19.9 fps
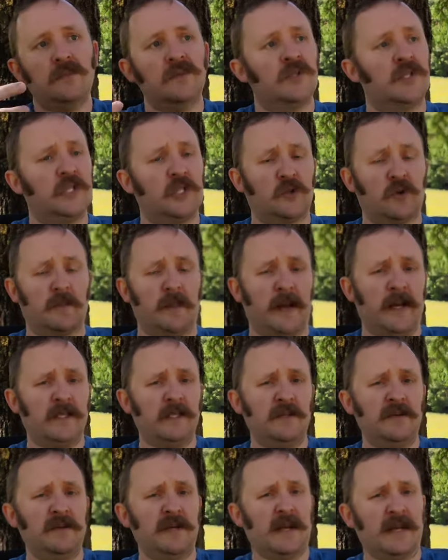just
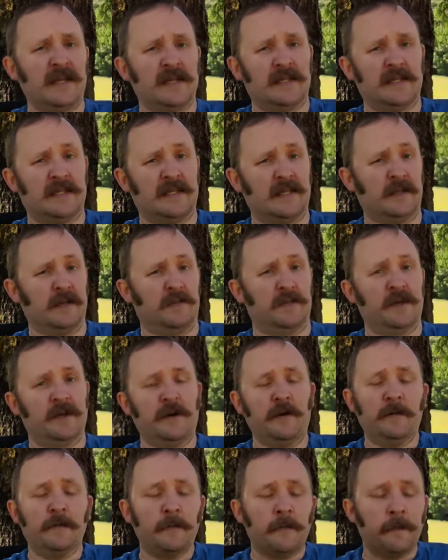reminds you, yeah, this is still a
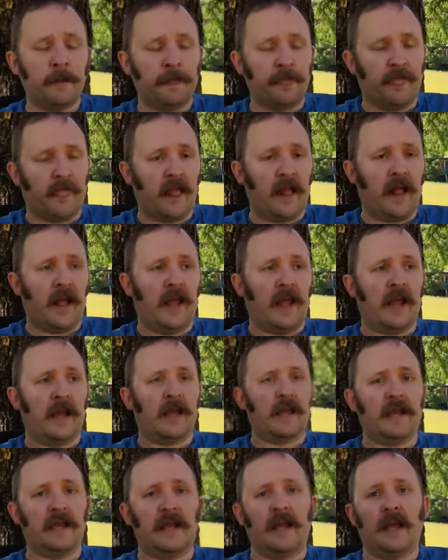beer.
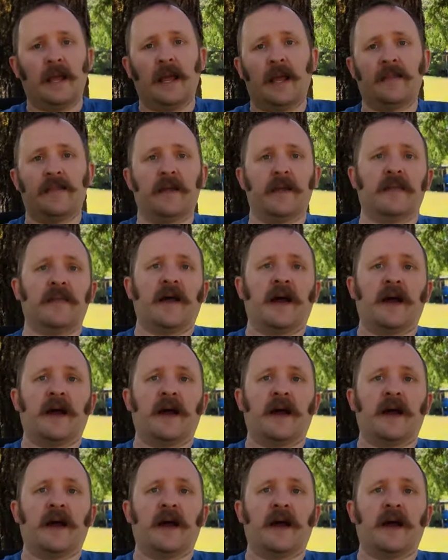And, and then